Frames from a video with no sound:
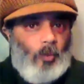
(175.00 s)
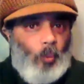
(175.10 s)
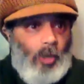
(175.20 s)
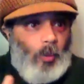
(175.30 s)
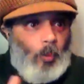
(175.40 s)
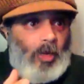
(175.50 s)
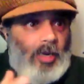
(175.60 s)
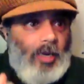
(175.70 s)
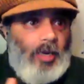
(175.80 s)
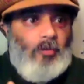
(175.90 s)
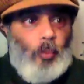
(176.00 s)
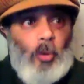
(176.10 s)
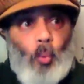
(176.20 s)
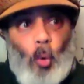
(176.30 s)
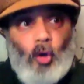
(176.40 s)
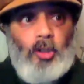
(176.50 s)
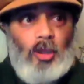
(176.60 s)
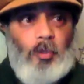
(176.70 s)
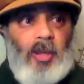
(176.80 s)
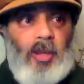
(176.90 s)
We, we live, we want
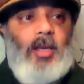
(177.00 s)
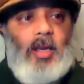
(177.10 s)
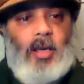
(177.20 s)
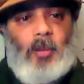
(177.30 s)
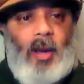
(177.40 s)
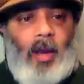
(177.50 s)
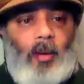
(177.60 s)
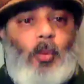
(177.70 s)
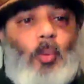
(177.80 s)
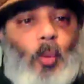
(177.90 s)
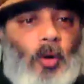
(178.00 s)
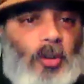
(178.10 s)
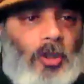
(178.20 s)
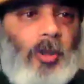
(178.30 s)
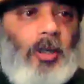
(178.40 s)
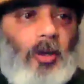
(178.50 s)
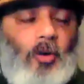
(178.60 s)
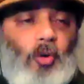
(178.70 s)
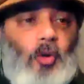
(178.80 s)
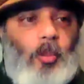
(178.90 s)
to be in a pack, we want to be in a
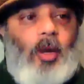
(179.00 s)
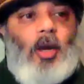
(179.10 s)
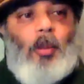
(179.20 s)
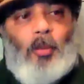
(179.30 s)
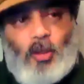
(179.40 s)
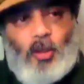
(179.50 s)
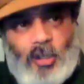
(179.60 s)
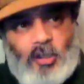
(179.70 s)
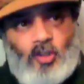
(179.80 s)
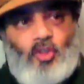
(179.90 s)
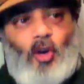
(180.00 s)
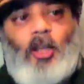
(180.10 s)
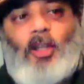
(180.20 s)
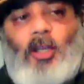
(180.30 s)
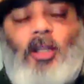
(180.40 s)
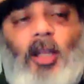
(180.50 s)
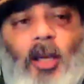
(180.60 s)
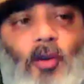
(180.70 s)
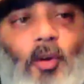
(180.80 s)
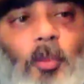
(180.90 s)
group because there's strength in
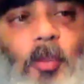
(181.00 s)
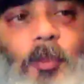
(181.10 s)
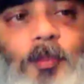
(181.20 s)
that group.